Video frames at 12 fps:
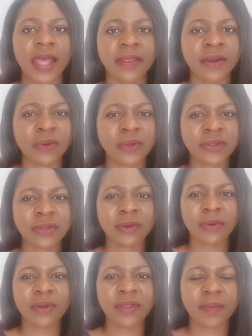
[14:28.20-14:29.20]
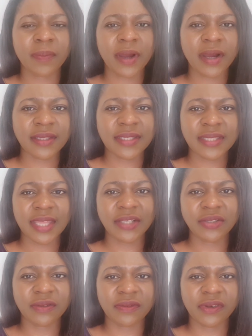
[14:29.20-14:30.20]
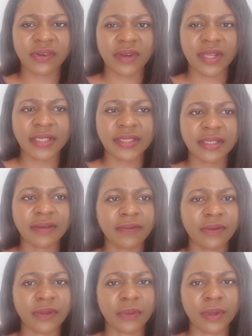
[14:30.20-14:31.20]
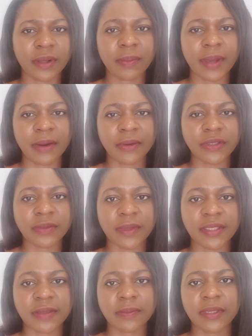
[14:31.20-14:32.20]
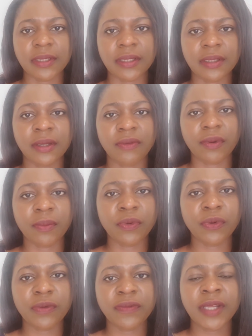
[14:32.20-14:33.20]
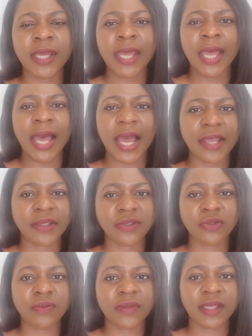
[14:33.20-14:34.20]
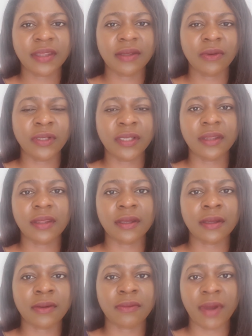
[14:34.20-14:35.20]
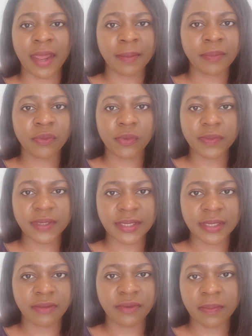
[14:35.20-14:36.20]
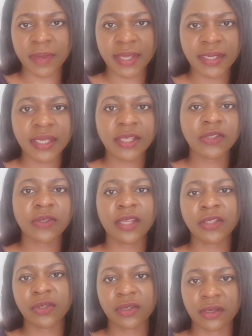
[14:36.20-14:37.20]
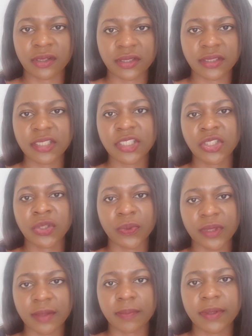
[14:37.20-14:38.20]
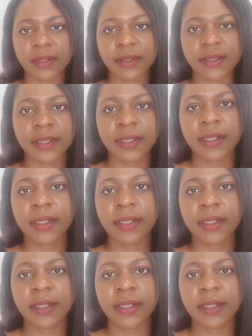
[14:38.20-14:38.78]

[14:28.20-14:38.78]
And then also all the parts that you've created for the wheelbarrows must be removed. I assume that only the ramp will be remaining so that you can continue with the build.